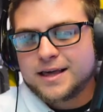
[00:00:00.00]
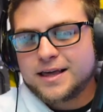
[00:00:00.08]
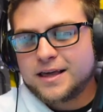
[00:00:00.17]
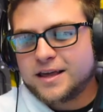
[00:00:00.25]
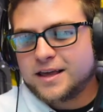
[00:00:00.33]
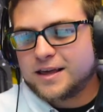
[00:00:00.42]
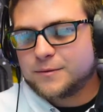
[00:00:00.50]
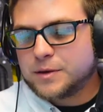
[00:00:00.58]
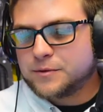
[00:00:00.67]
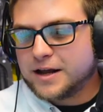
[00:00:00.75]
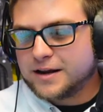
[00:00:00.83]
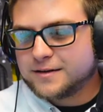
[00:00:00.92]
eh
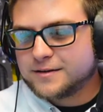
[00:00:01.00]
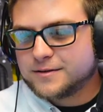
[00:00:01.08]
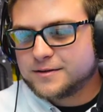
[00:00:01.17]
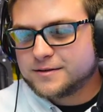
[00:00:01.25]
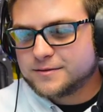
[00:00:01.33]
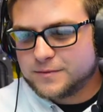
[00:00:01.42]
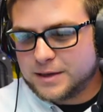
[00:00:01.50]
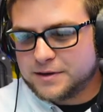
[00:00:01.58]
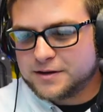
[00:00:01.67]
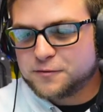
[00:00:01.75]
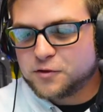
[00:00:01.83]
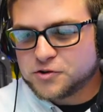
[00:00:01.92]
maybe not. Maybe in
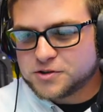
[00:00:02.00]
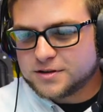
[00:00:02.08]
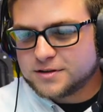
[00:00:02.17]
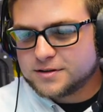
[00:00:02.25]
the future.